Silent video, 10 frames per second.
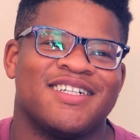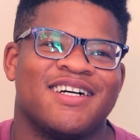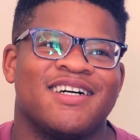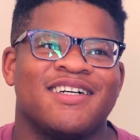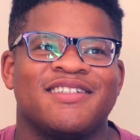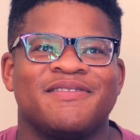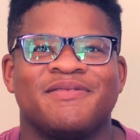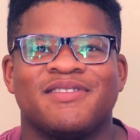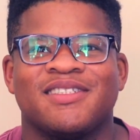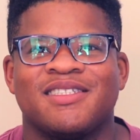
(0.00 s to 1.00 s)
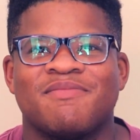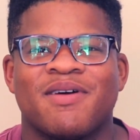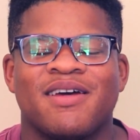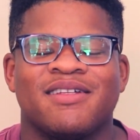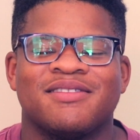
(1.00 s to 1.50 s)
It
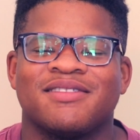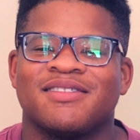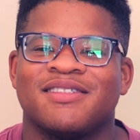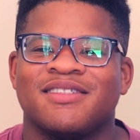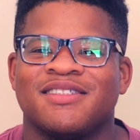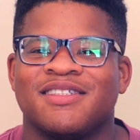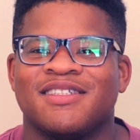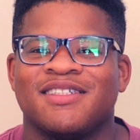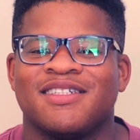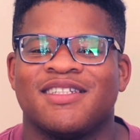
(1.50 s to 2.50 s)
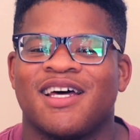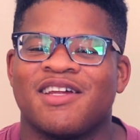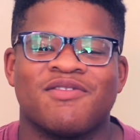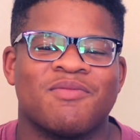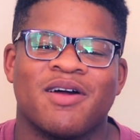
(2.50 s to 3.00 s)
depends. Not
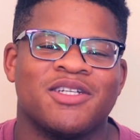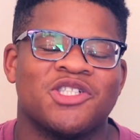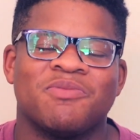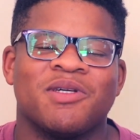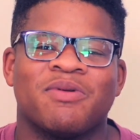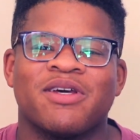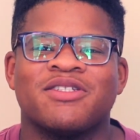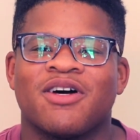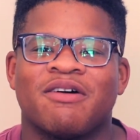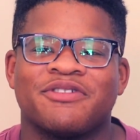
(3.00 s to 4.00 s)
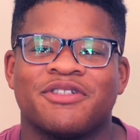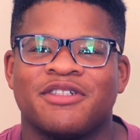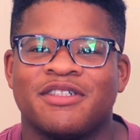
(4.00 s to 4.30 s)
everybody should be a police officer.